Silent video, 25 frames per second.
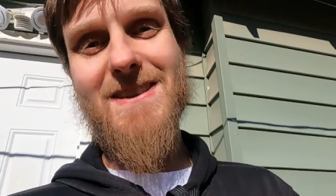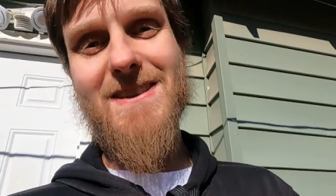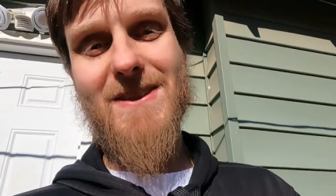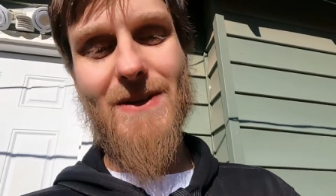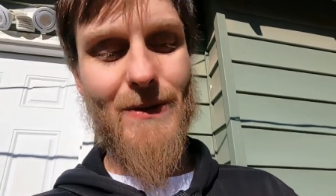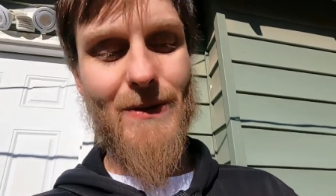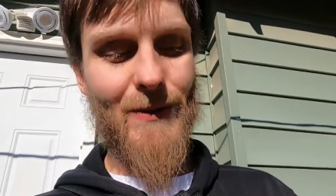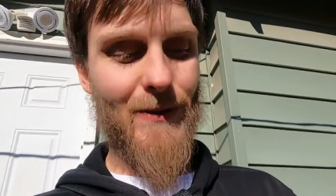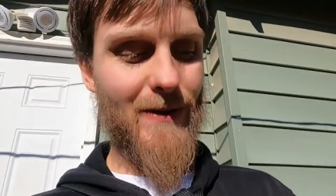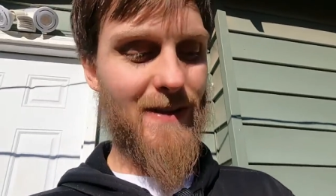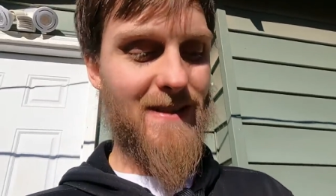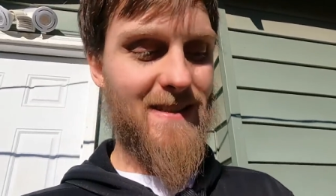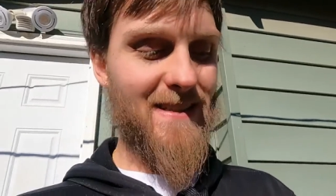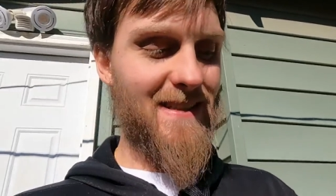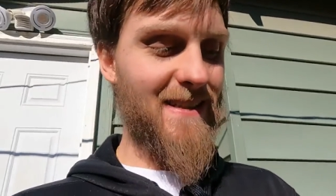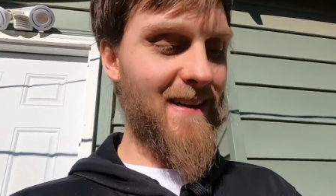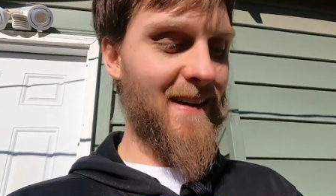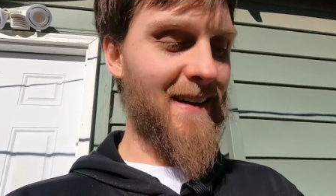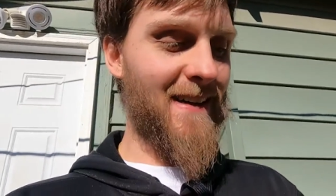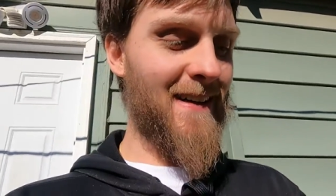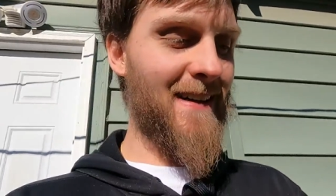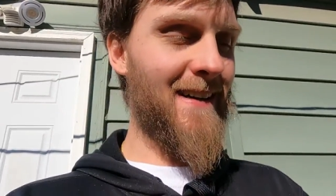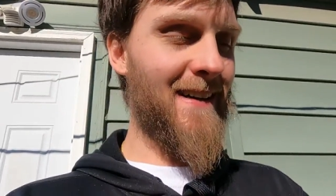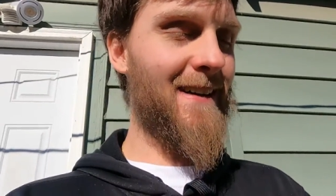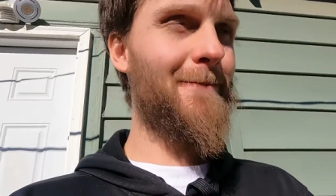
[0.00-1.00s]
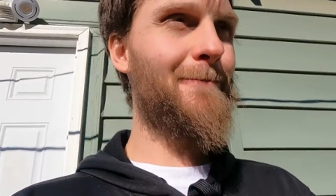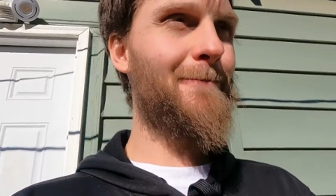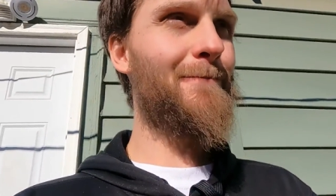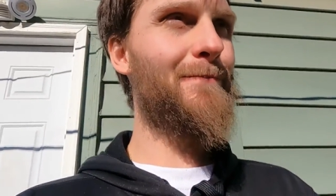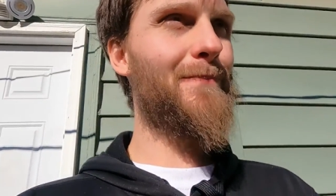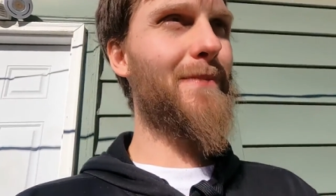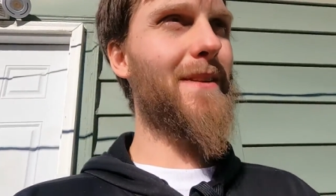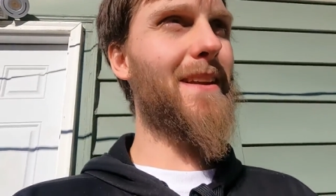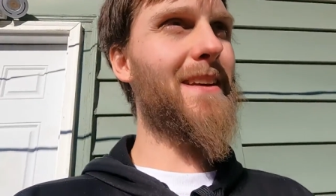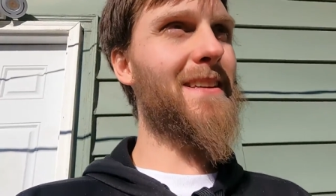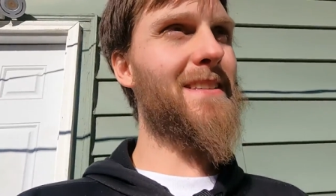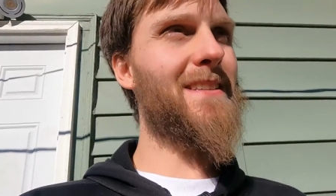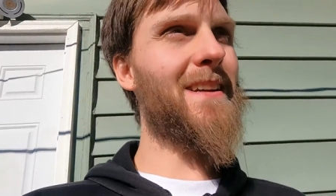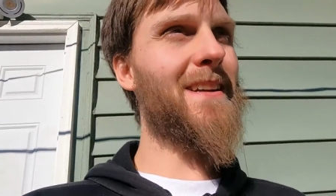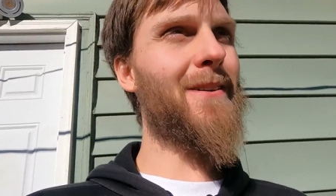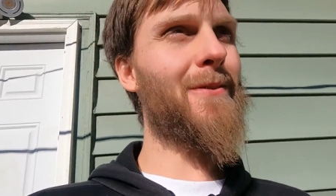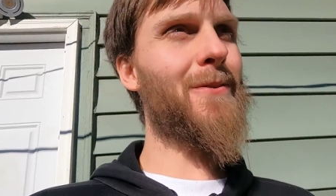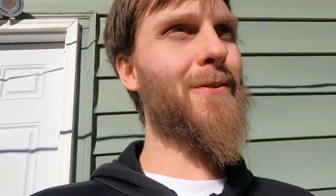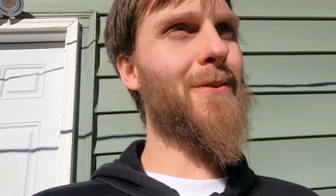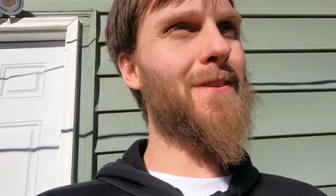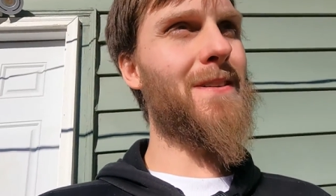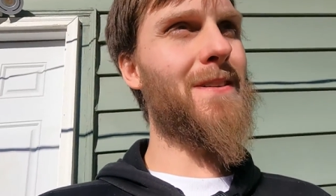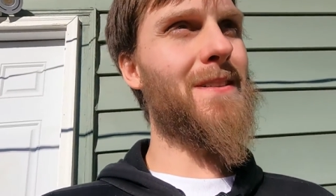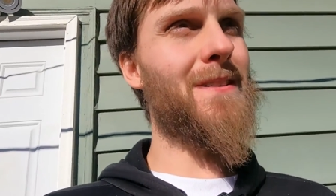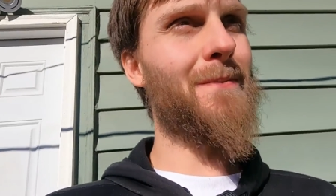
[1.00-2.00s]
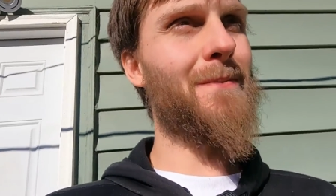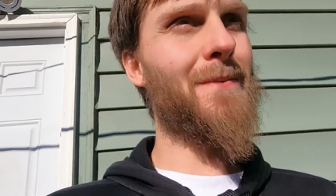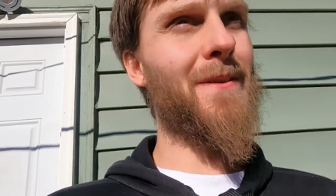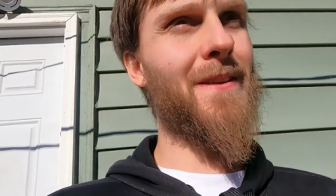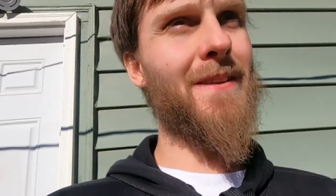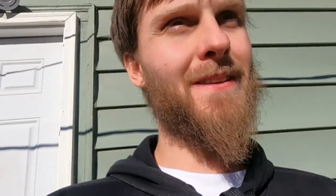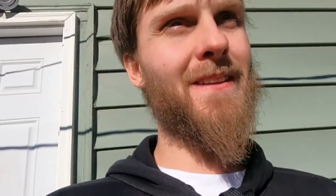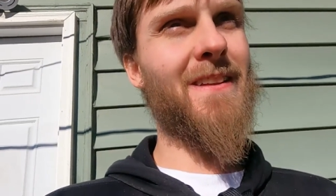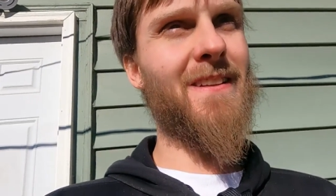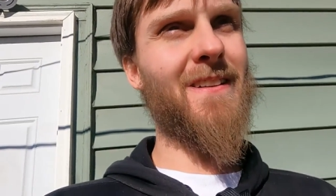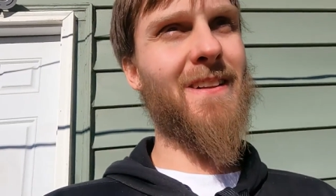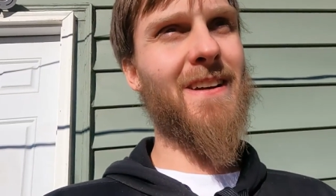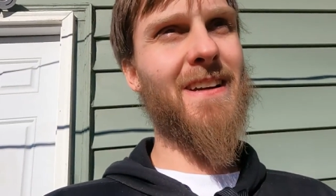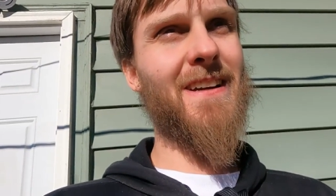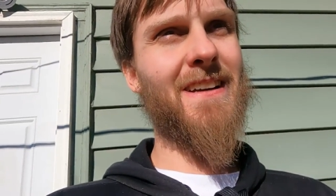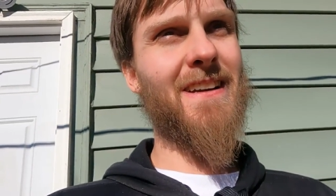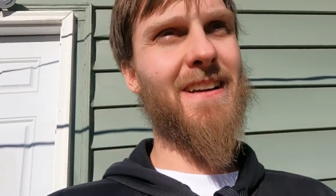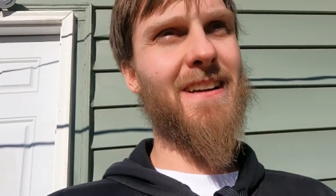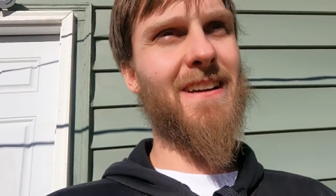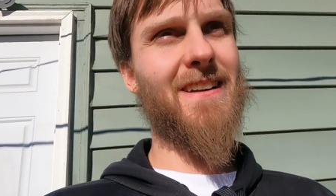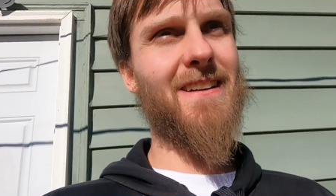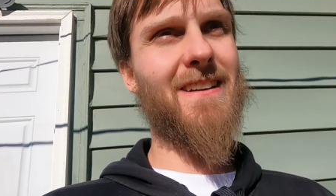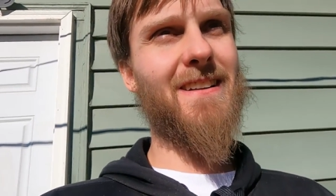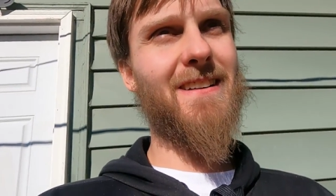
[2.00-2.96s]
so it's not it's not really something that like